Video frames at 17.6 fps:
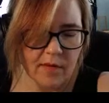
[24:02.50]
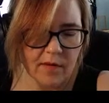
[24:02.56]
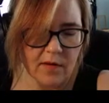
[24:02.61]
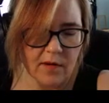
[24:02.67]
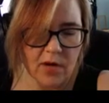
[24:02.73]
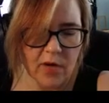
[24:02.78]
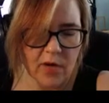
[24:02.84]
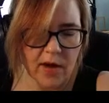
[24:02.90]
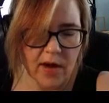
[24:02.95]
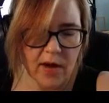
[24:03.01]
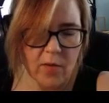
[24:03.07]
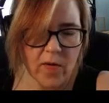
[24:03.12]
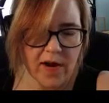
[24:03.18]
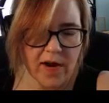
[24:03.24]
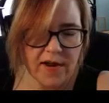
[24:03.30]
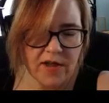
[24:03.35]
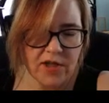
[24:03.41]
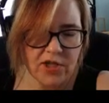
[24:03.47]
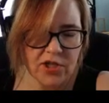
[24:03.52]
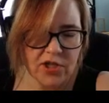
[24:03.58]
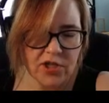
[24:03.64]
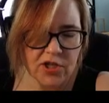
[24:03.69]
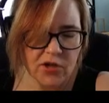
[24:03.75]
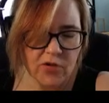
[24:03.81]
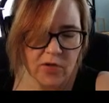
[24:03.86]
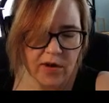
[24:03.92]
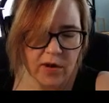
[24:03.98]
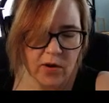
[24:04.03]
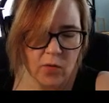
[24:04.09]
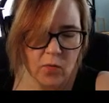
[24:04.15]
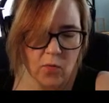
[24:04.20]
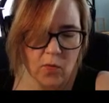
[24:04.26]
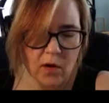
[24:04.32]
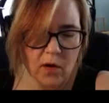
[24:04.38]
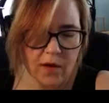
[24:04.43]
Okay, why is she shooting a
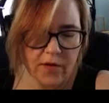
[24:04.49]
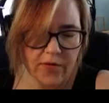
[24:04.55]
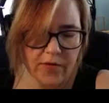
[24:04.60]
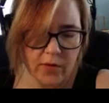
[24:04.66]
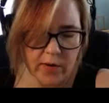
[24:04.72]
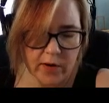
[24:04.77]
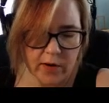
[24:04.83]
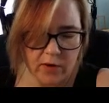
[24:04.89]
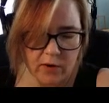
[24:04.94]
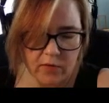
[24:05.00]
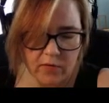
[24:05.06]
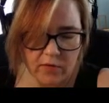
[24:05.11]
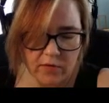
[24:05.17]
wall? There we go.